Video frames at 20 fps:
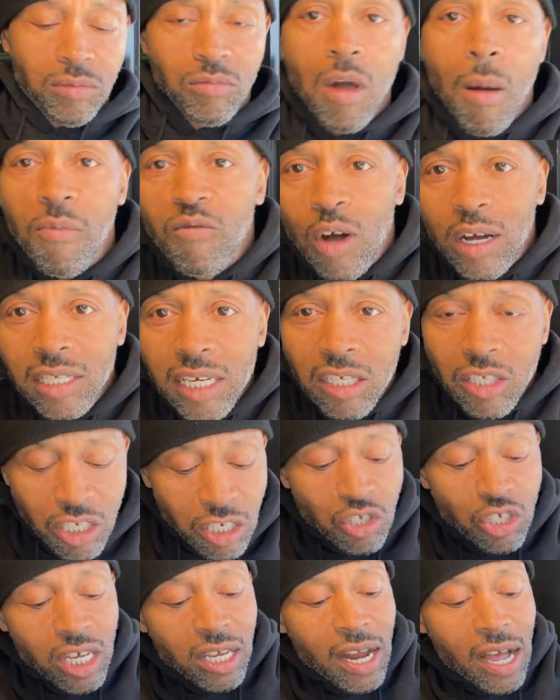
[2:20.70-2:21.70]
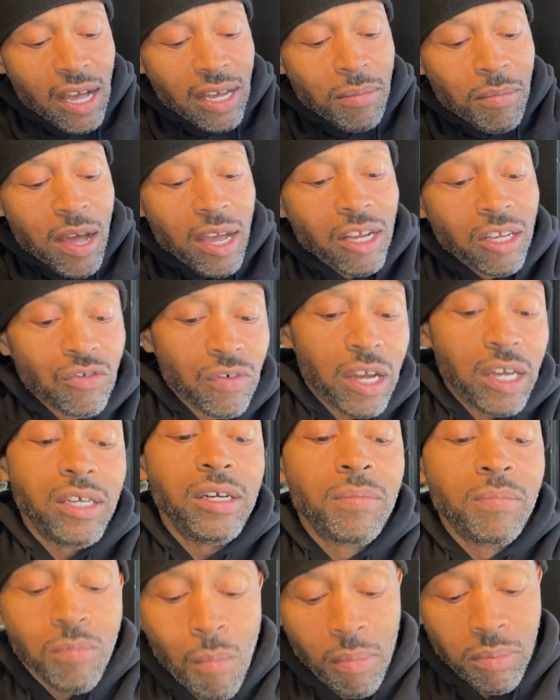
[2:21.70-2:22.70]
Before I dig into the chicken, I gotta get my hands right here.
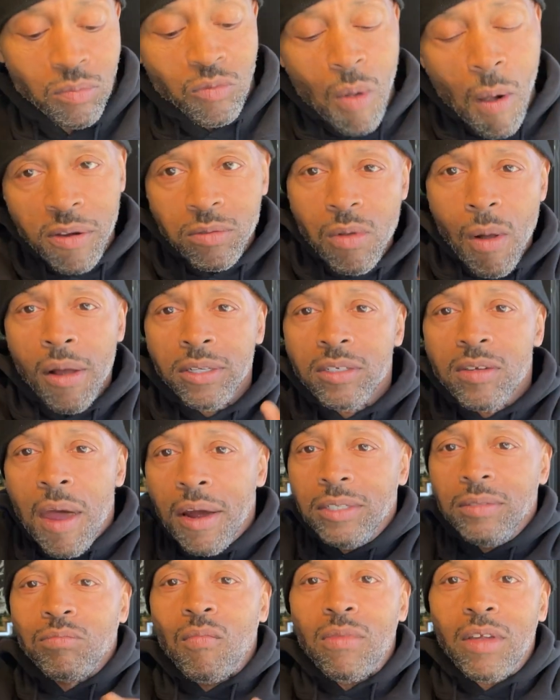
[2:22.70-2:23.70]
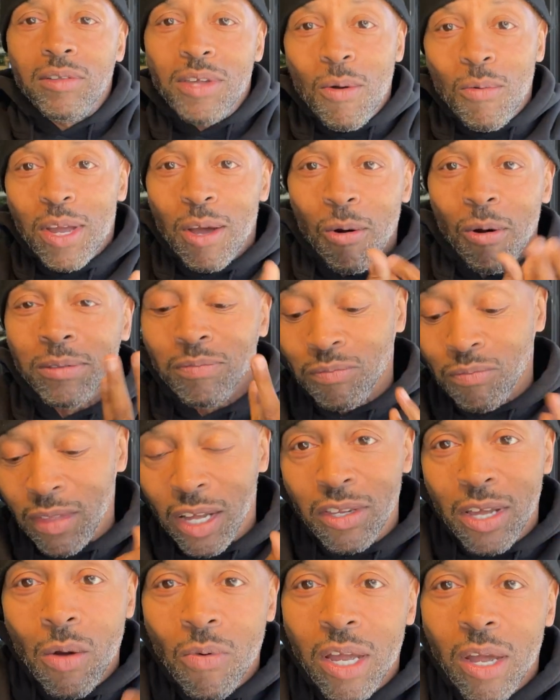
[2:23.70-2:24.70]
There we go.
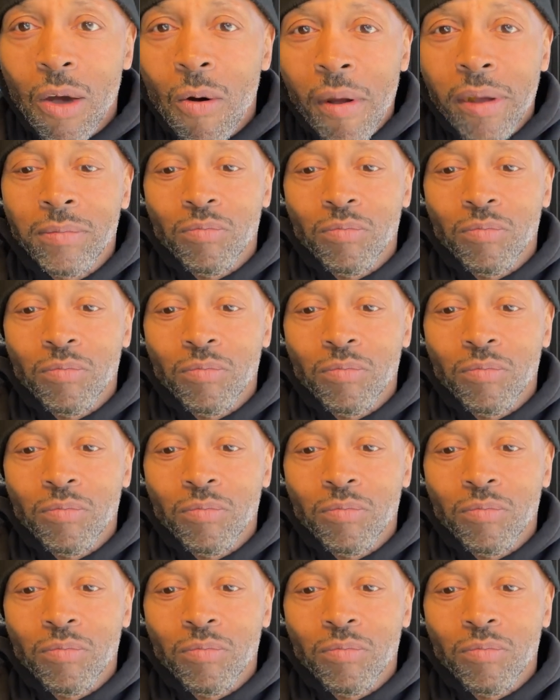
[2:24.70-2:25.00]
There we go.